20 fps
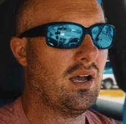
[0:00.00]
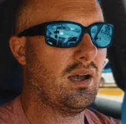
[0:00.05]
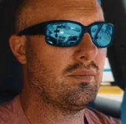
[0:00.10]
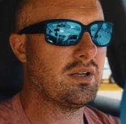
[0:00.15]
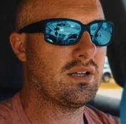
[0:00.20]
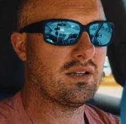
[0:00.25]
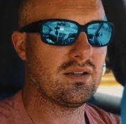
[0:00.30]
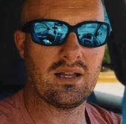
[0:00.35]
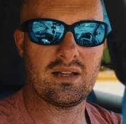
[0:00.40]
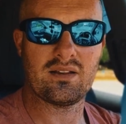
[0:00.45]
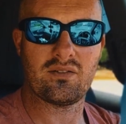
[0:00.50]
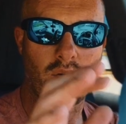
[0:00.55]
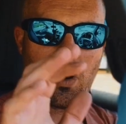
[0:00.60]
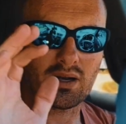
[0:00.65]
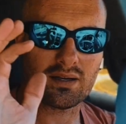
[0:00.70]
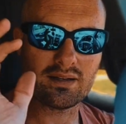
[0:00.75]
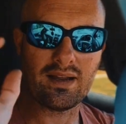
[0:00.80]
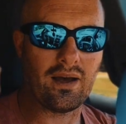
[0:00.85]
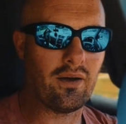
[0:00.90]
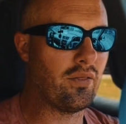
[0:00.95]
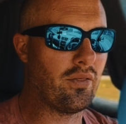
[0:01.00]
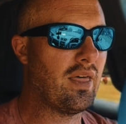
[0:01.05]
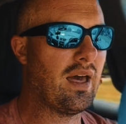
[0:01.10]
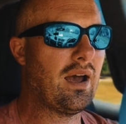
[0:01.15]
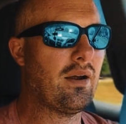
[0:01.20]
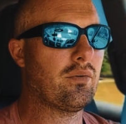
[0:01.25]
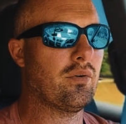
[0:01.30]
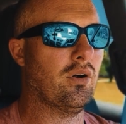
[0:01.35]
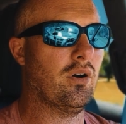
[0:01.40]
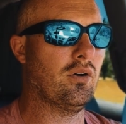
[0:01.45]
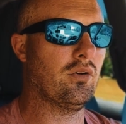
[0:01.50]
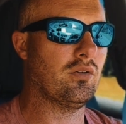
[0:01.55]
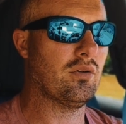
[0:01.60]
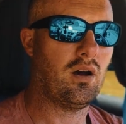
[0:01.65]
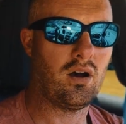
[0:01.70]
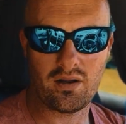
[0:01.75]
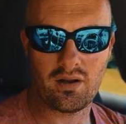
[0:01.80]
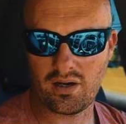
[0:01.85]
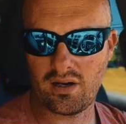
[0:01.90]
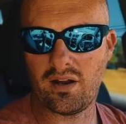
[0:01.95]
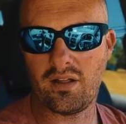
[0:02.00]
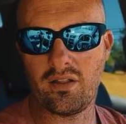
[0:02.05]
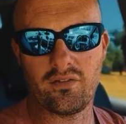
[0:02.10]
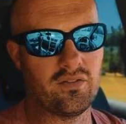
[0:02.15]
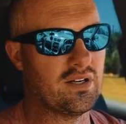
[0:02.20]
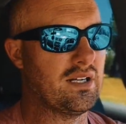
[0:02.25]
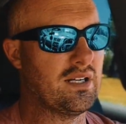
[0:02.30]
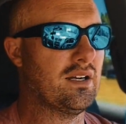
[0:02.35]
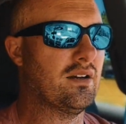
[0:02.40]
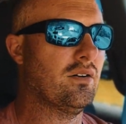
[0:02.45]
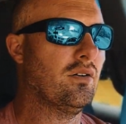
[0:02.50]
I mean, let's walk down that road on another video.